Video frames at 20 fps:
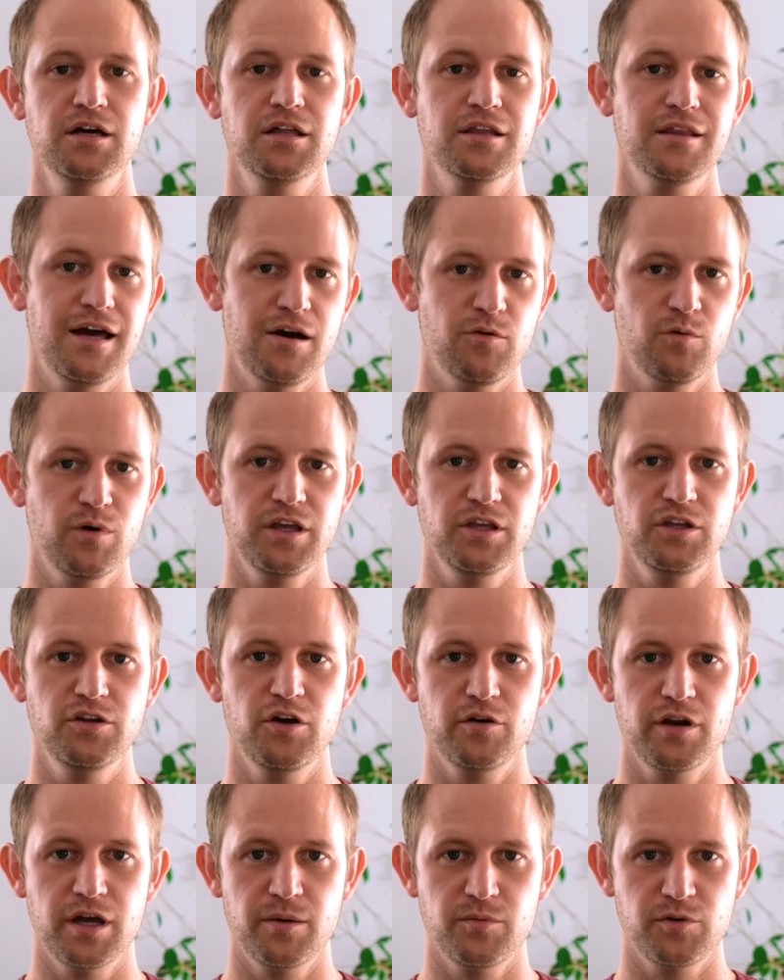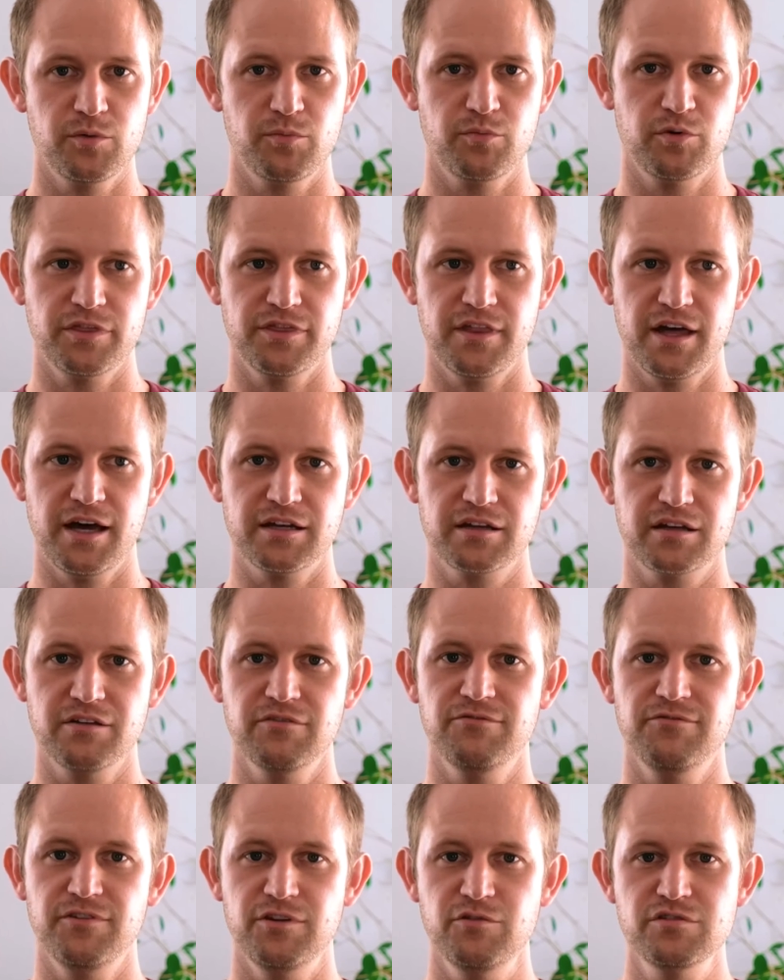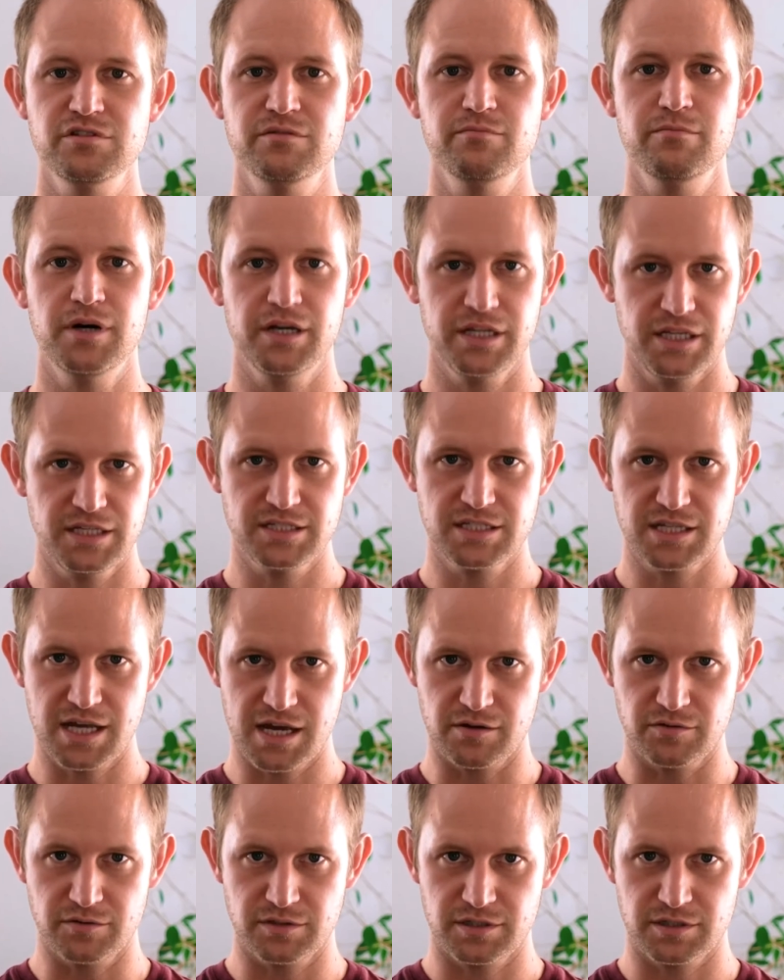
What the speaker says: That way you don't end up with that confused, muddy sound.